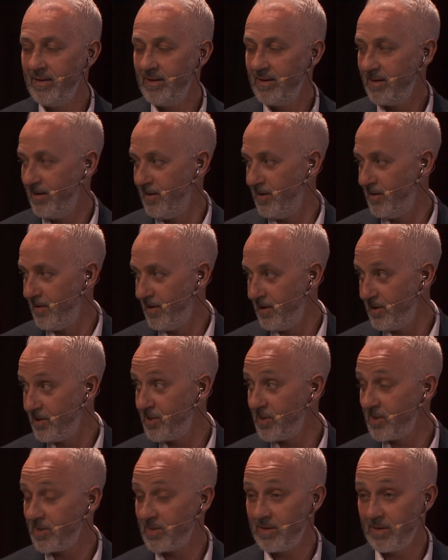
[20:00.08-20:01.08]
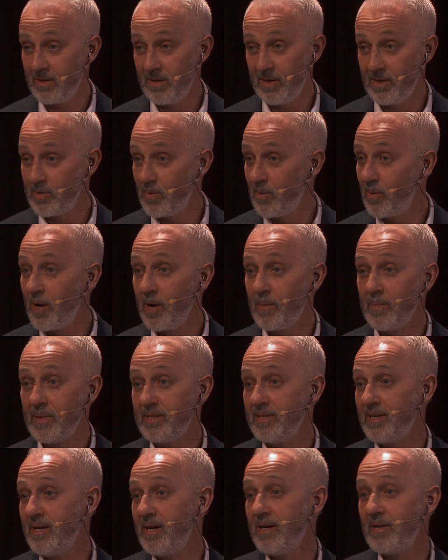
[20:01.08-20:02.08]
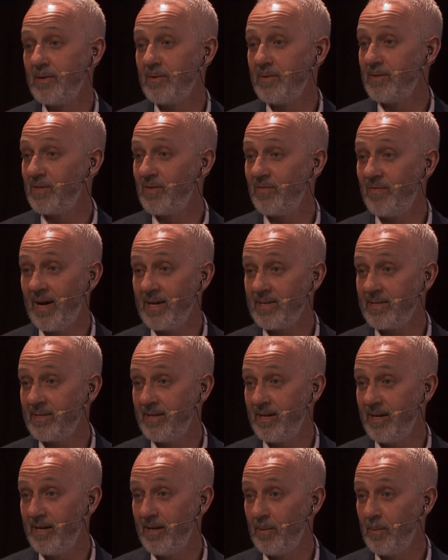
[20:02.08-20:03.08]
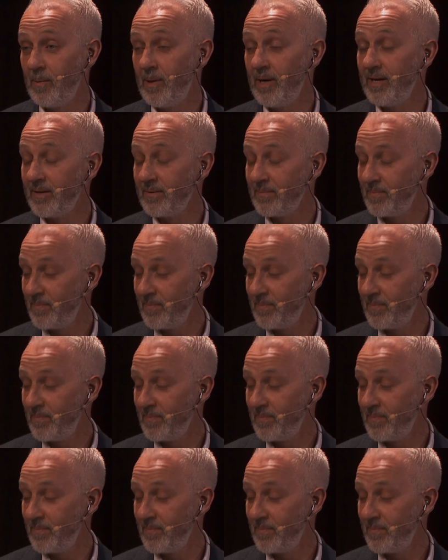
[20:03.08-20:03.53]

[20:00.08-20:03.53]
is just it's all coming together in this fascinating way.